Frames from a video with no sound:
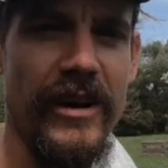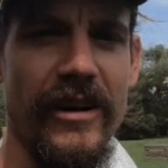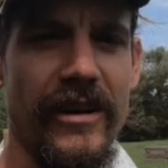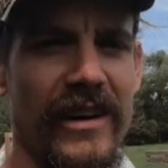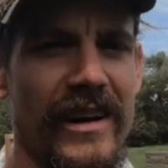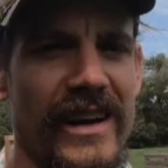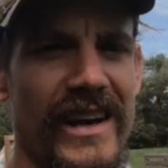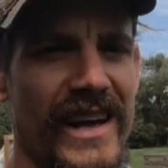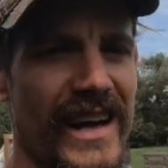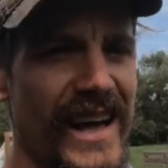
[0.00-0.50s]

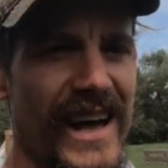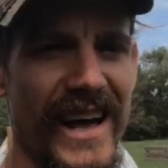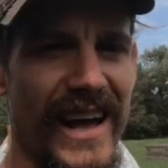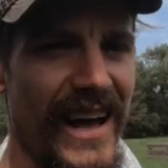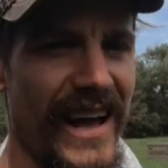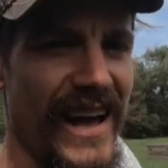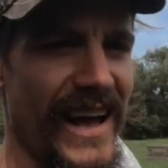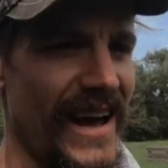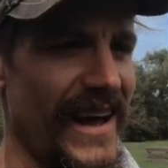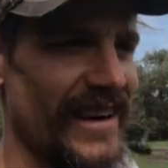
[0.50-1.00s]
here,
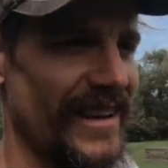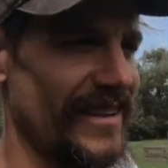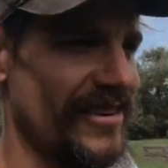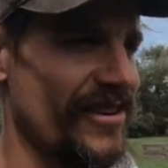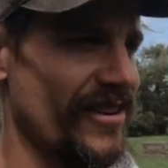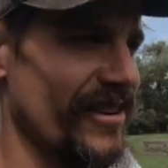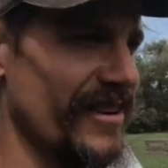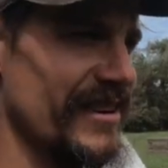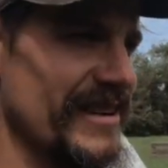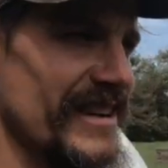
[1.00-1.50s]
and it
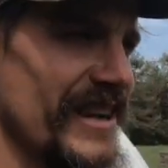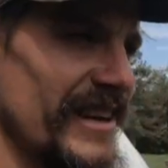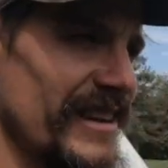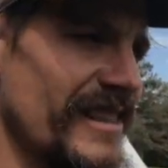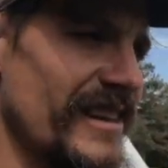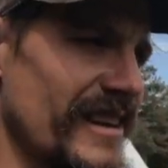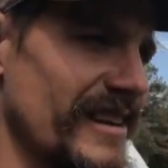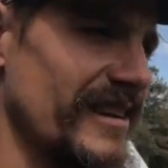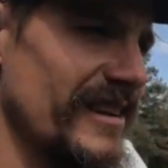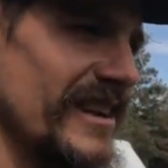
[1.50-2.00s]
took
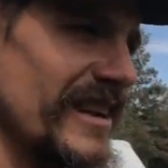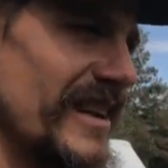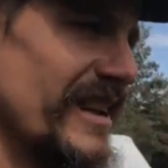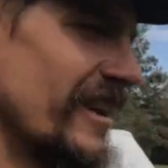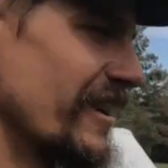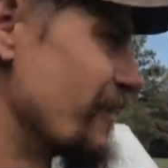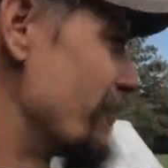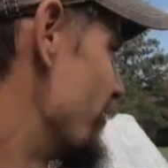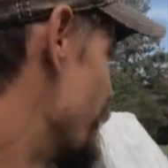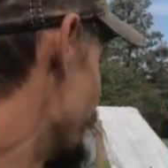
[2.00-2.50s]
nothing to
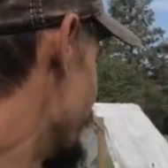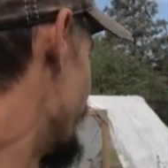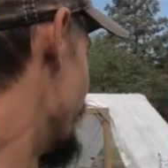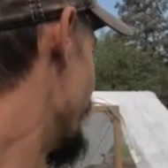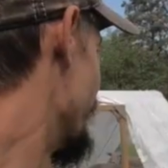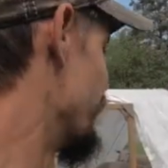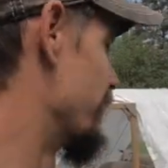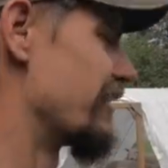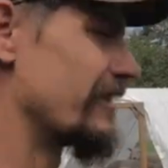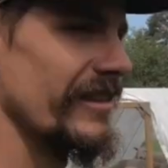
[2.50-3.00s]
get it over
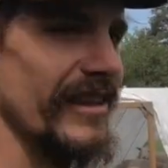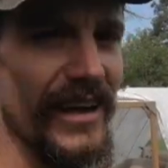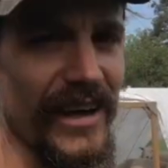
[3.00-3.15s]
here.